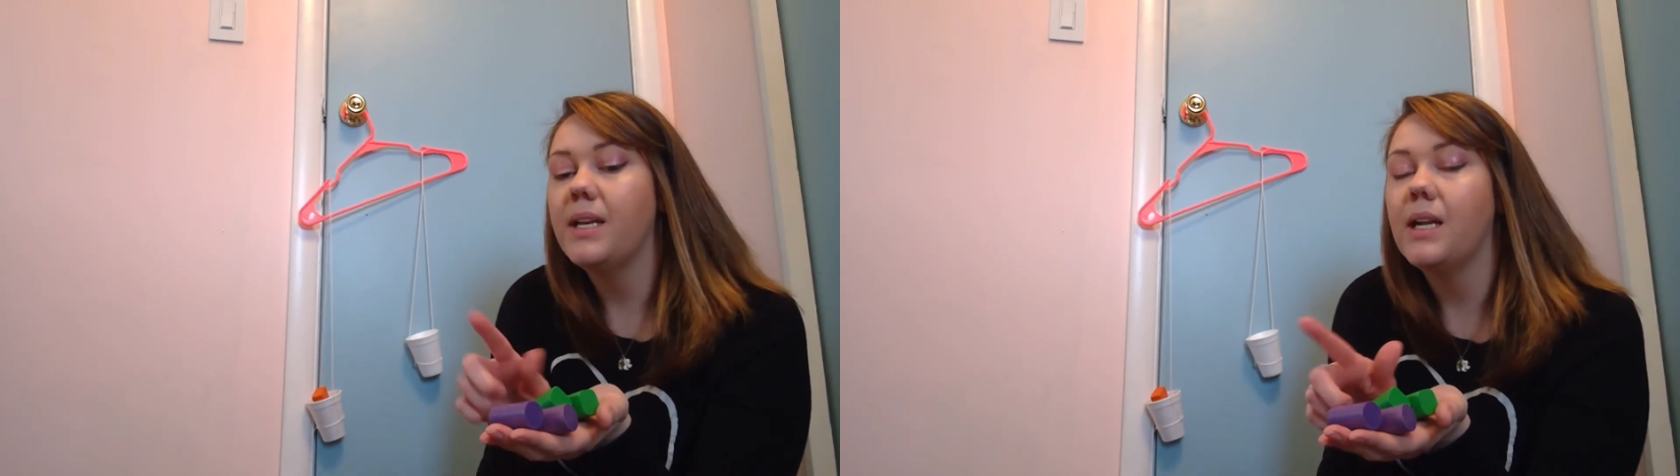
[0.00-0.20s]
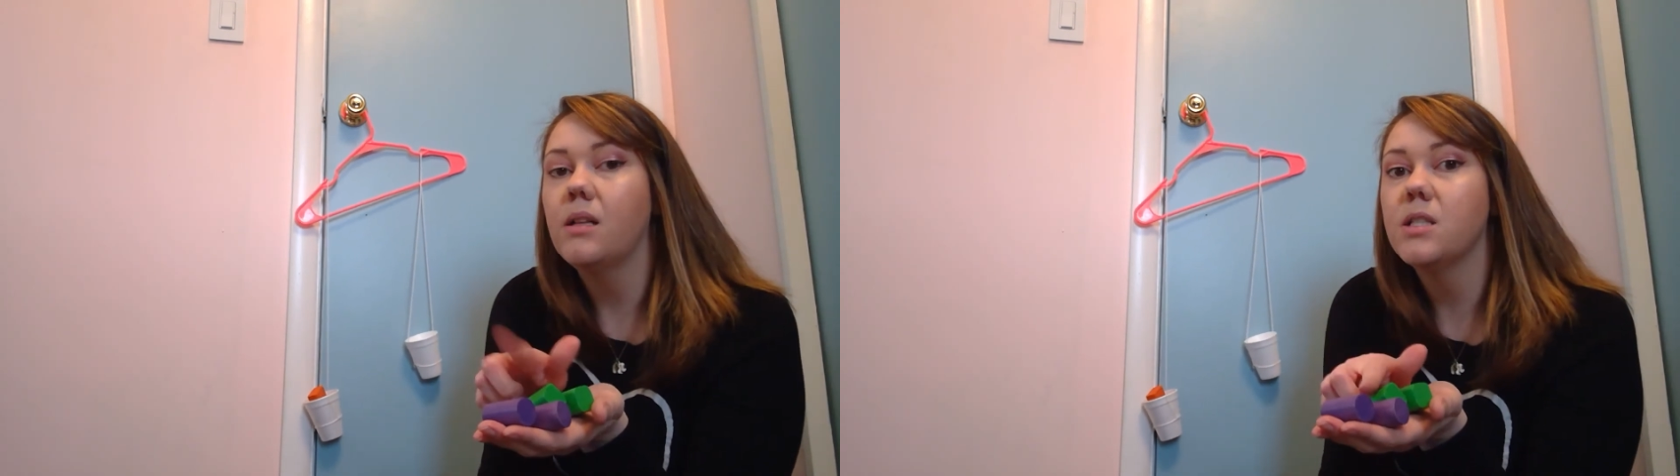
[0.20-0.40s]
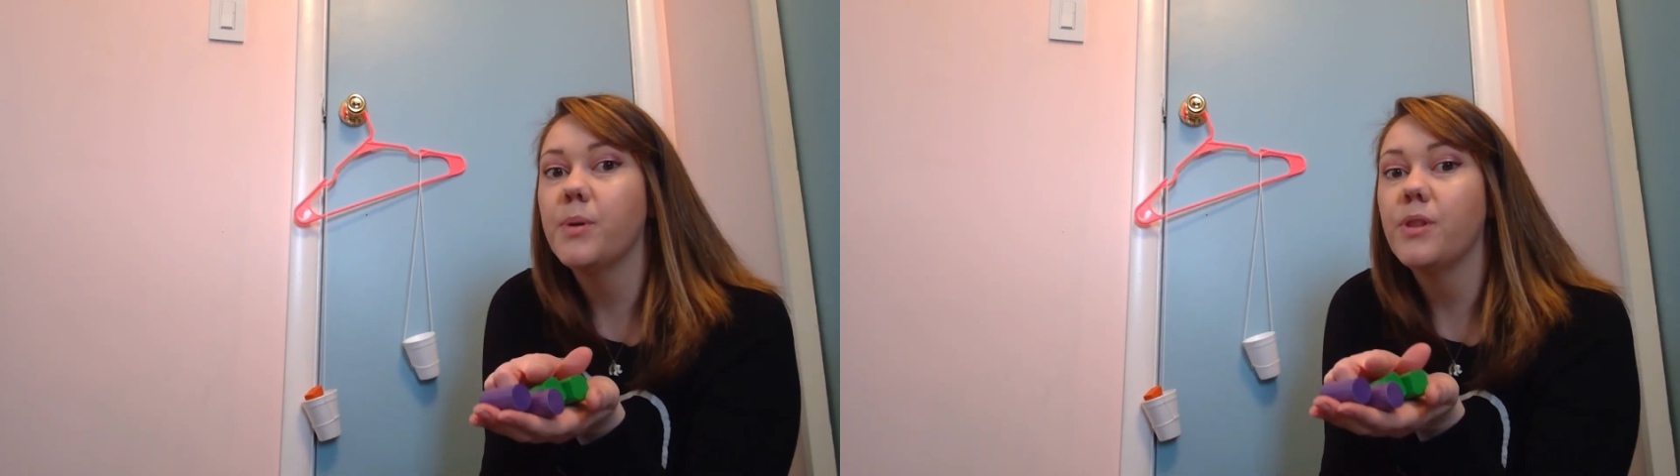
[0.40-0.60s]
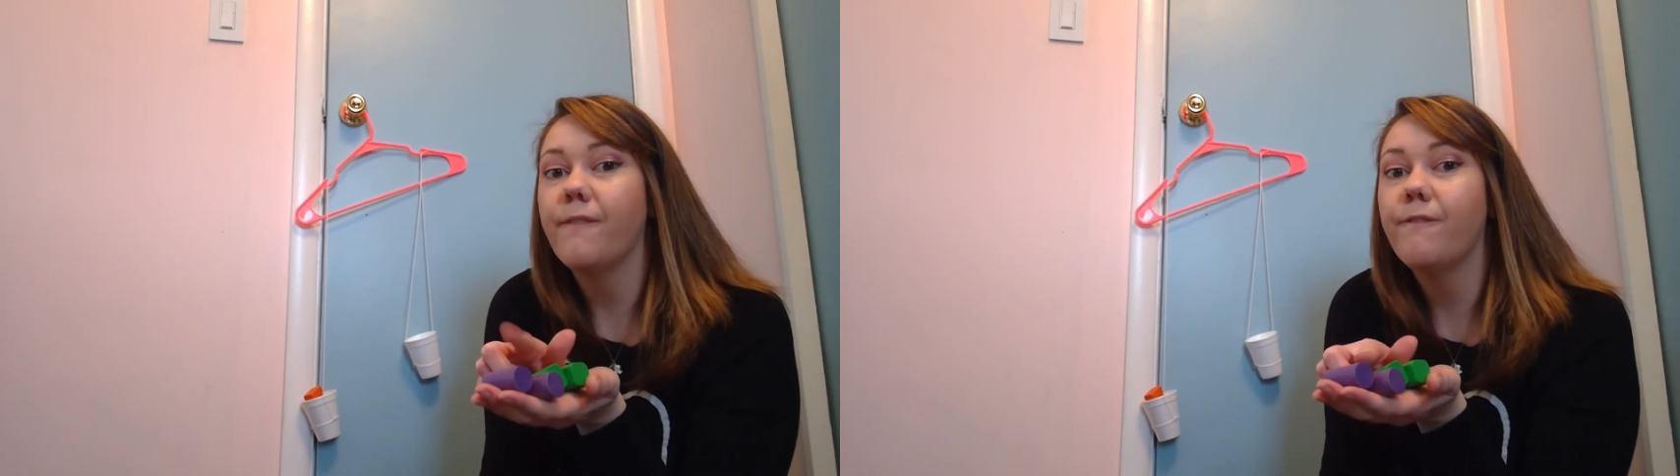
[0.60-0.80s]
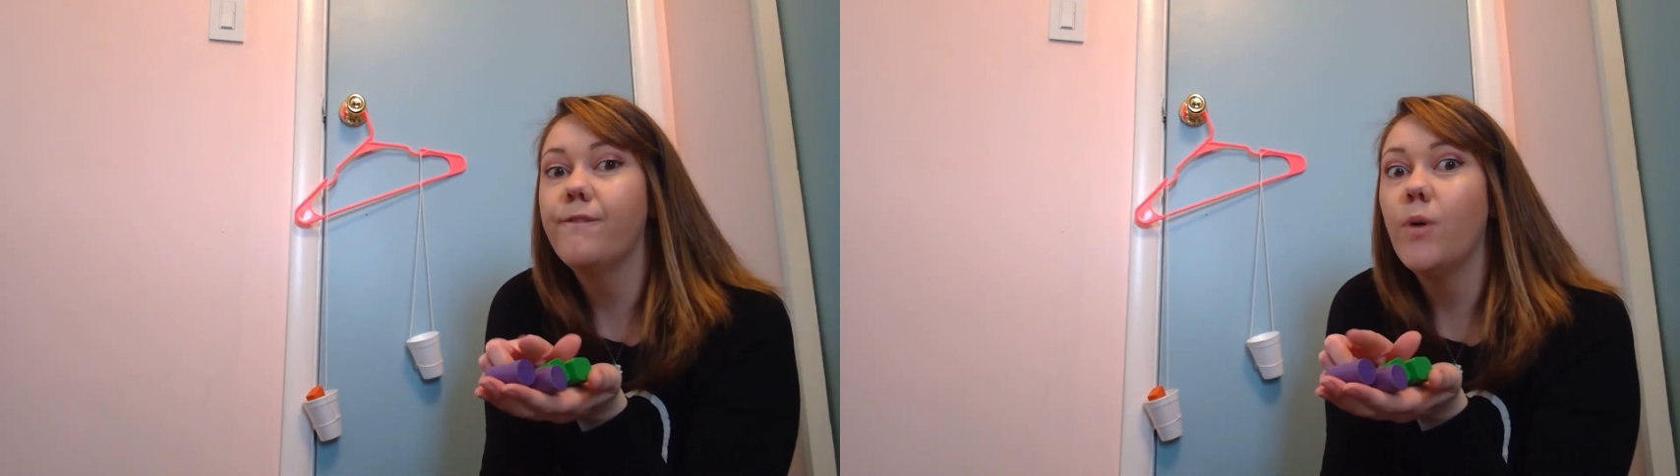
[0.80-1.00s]
And now let's put the
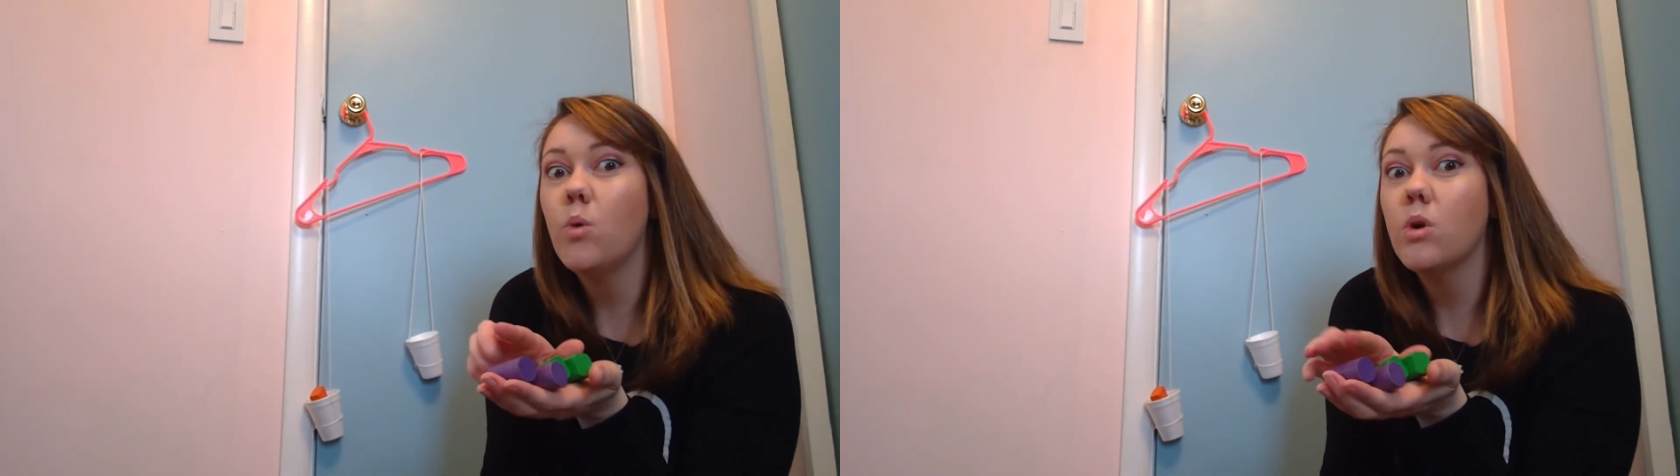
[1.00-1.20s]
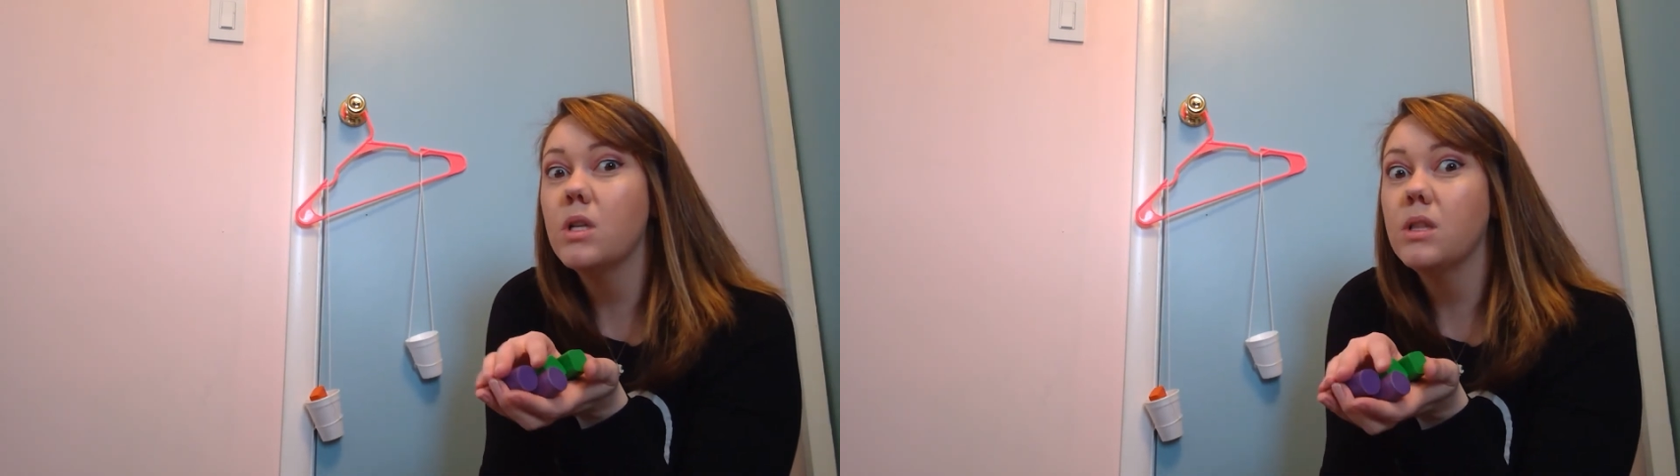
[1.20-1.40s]
4